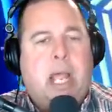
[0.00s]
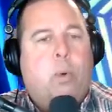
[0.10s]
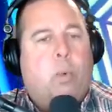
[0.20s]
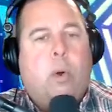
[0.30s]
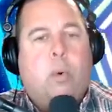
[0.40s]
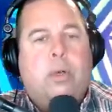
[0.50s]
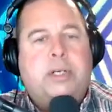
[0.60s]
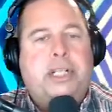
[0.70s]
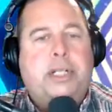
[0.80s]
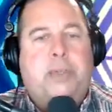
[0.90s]
World War
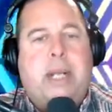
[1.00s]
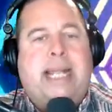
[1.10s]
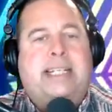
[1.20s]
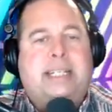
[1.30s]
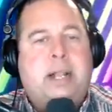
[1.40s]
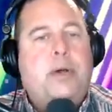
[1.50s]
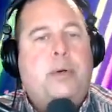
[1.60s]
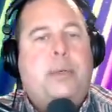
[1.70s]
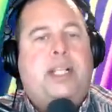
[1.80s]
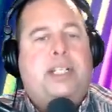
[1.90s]
II had
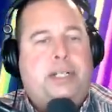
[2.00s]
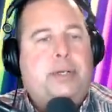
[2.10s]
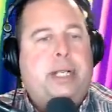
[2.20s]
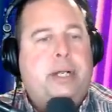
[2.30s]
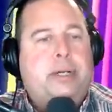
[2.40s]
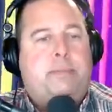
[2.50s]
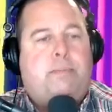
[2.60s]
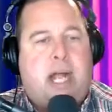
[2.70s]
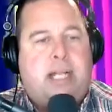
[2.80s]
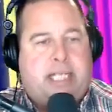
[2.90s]
slowed the studio's
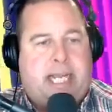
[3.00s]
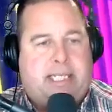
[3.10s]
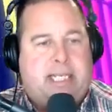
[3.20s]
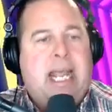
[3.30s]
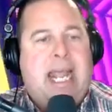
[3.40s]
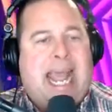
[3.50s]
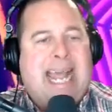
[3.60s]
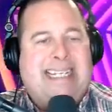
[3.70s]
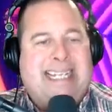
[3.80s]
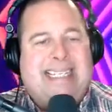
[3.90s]
projects,
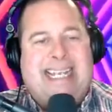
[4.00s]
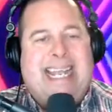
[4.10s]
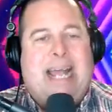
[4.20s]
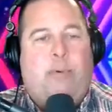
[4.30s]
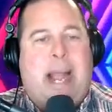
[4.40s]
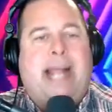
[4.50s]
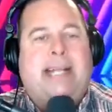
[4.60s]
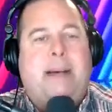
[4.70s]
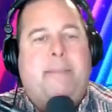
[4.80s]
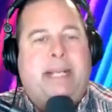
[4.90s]
and Disney had racked
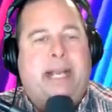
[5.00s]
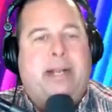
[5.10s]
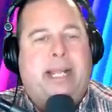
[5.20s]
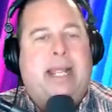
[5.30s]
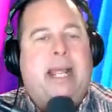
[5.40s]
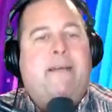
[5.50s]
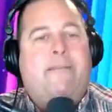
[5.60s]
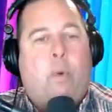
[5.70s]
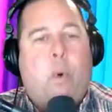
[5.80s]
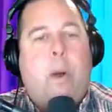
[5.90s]
up nearly
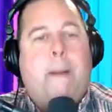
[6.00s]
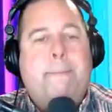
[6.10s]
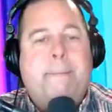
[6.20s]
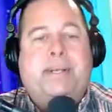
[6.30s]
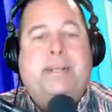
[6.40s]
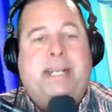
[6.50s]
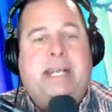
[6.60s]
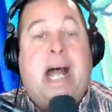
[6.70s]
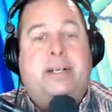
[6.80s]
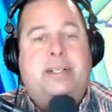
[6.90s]
$4 million
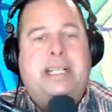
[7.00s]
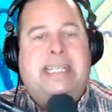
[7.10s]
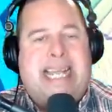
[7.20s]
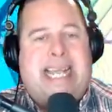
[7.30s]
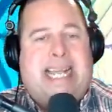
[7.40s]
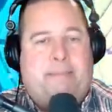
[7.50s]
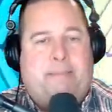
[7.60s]
in debt